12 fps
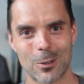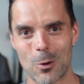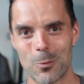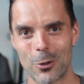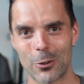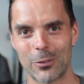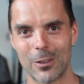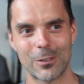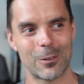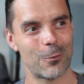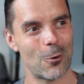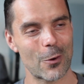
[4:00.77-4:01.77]
Commodore
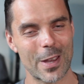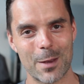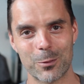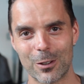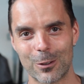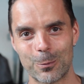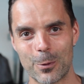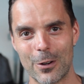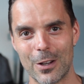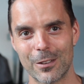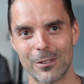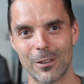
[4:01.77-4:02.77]
64 games
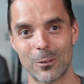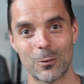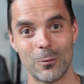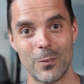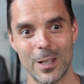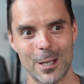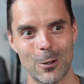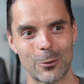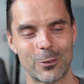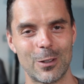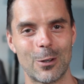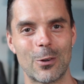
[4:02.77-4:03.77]
experiences video
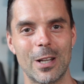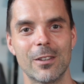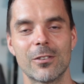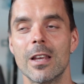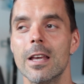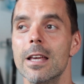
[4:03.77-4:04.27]
series.